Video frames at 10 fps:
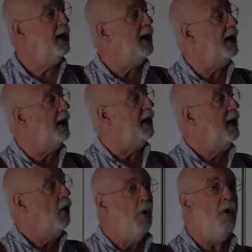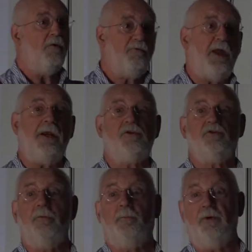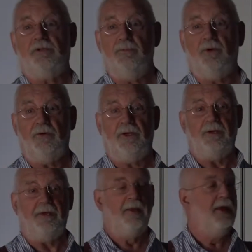or failing to report a mutiny,